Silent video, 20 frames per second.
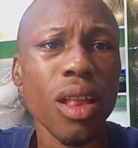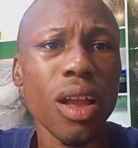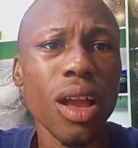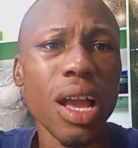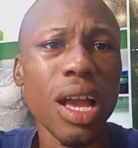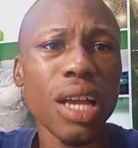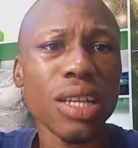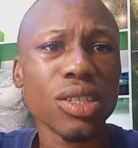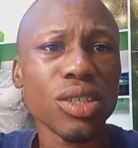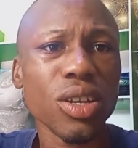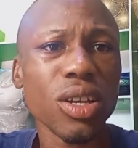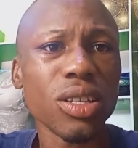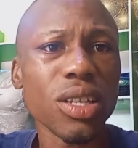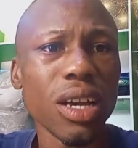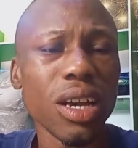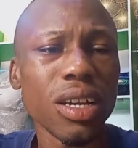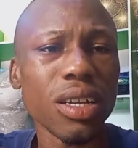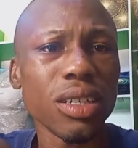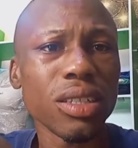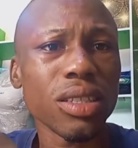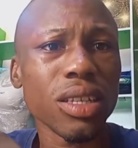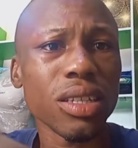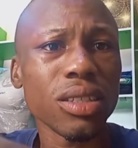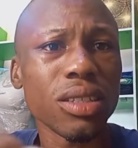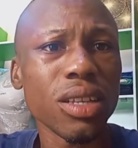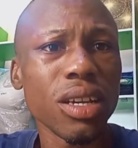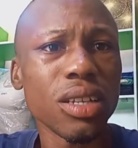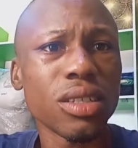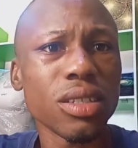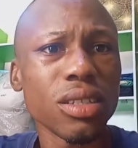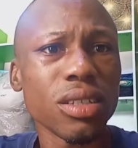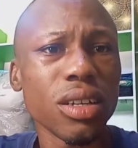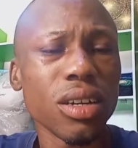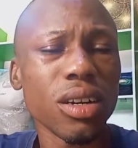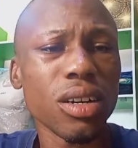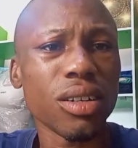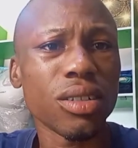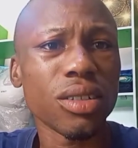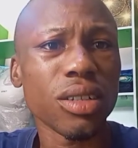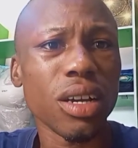I saw that it ended
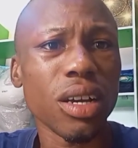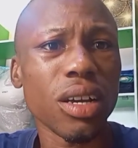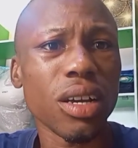on